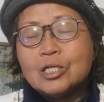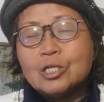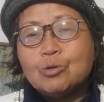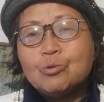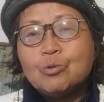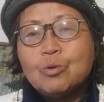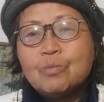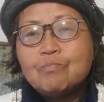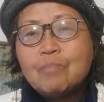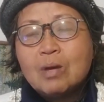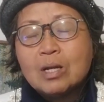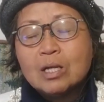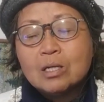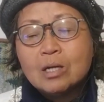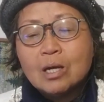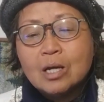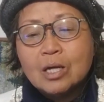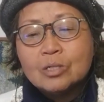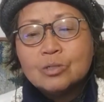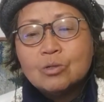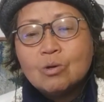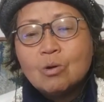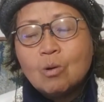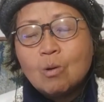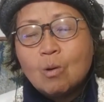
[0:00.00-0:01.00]
you will make
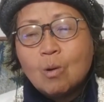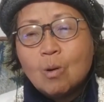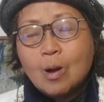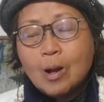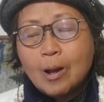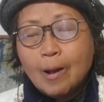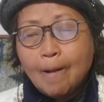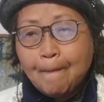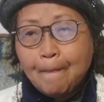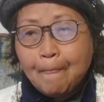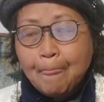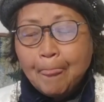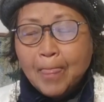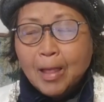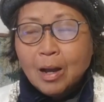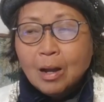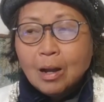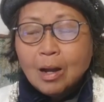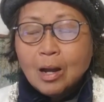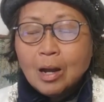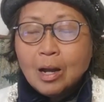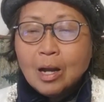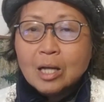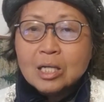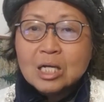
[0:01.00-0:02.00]
your
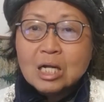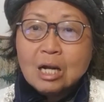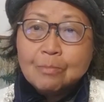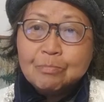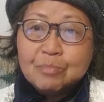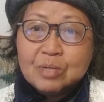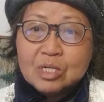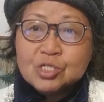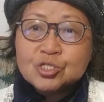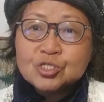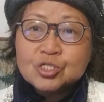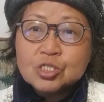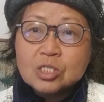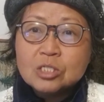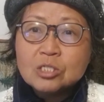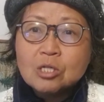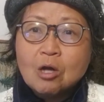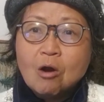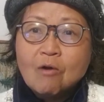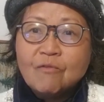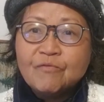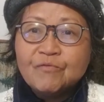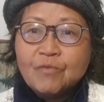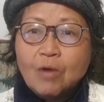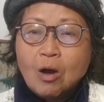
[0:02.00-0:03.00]
completion
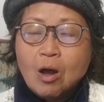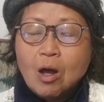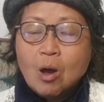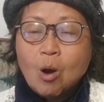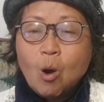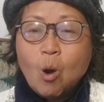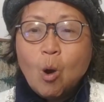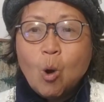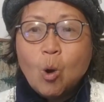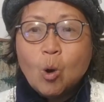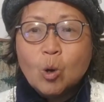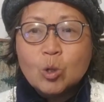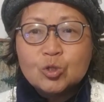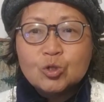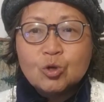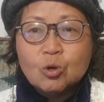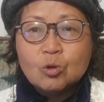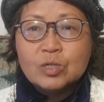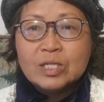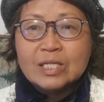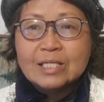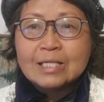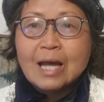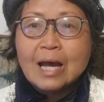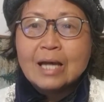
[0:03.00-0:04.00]
of all
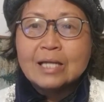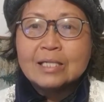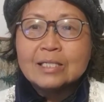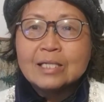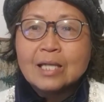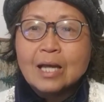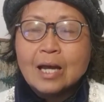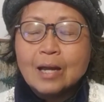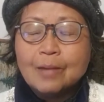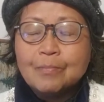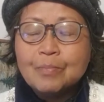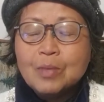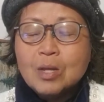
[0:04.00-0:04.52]
those sounds